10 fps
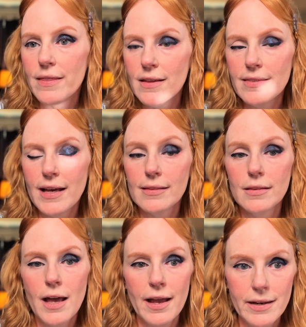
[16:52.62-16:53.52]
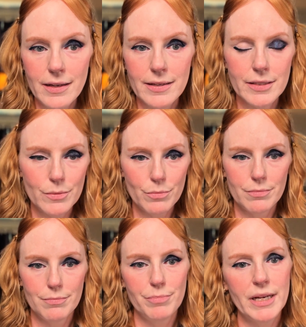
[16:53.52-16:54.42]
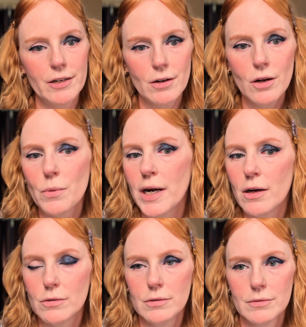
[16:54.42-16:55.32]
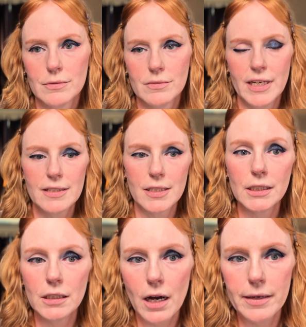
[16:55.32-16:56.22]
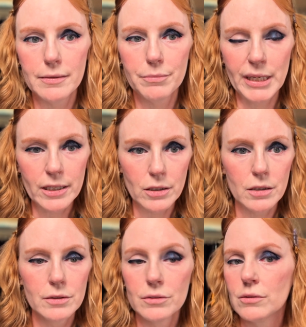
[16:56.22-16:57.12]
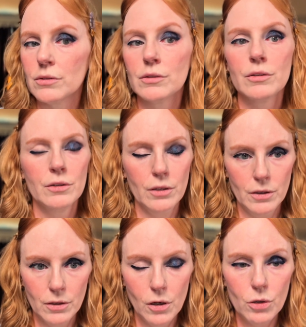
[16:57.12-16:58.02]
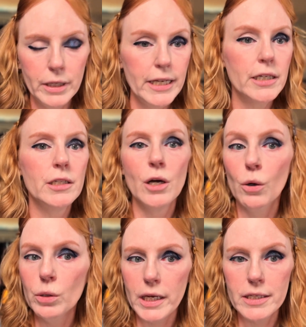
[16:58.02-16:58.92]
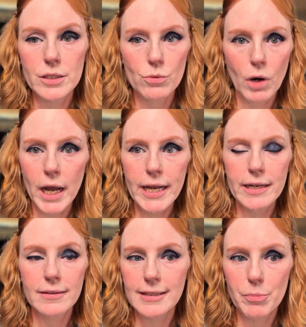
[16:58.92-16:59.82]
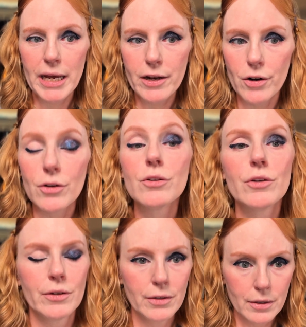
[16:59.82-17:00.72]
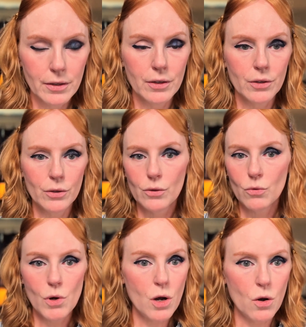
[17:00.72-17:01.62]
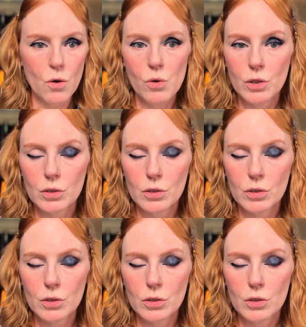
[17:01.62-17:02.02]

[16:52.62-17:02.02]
think that line is better. Oh, wow. That's a lot better. Holy cannolis, right? That's better. Whoa.